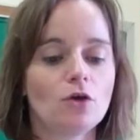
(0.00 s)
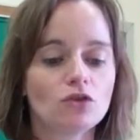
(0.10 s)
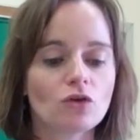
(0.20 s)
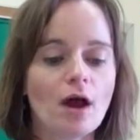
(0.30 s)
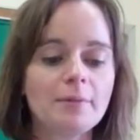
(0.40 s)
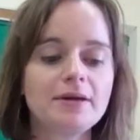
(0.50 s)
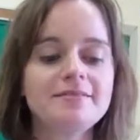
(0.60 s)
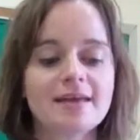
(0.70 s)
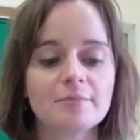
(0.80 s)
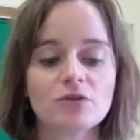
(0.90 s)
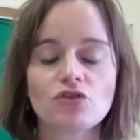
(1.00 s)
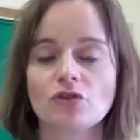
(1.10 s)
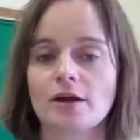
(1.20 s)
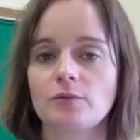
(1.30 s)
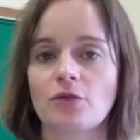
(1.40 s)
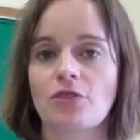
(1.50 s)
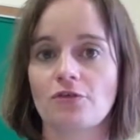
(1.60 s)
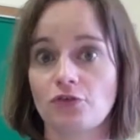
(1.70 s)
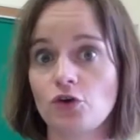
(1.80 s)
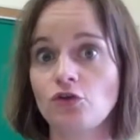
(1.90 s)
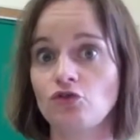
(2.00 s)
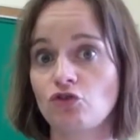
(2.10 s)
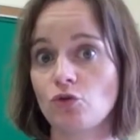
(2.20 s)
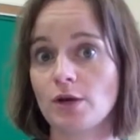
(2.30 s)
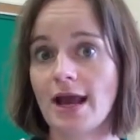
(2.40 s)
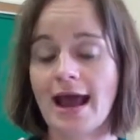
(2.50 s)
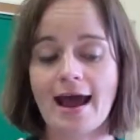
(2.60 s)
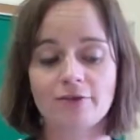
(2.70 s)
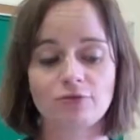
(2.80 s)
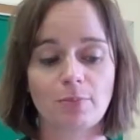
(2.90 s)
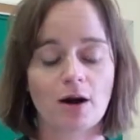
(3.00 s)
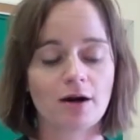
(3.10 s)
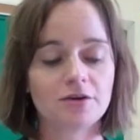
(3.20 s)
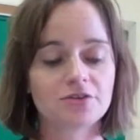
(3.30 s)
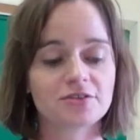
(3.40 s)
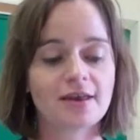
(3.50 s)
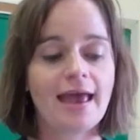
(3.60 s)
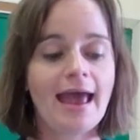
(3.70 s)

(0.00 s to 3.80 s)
So I'm going to demonstrate with the first 2.5 bars,